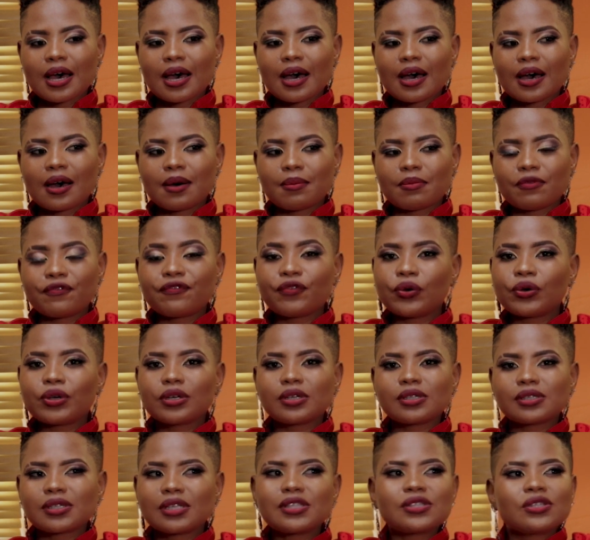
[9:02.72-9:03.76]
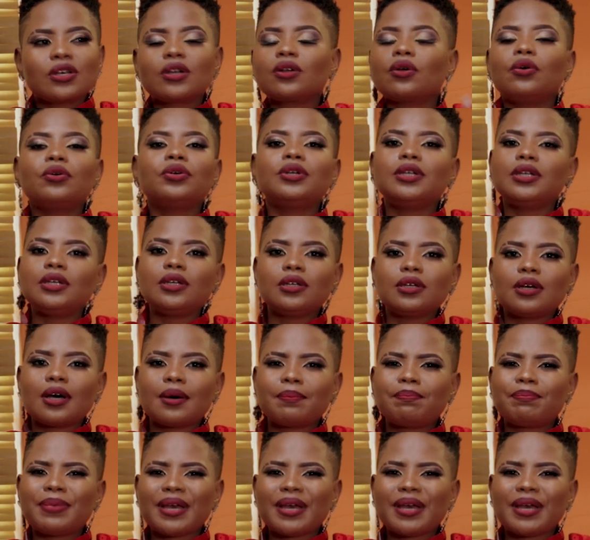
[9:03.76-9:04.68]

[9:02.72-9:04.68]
um, focus it's not only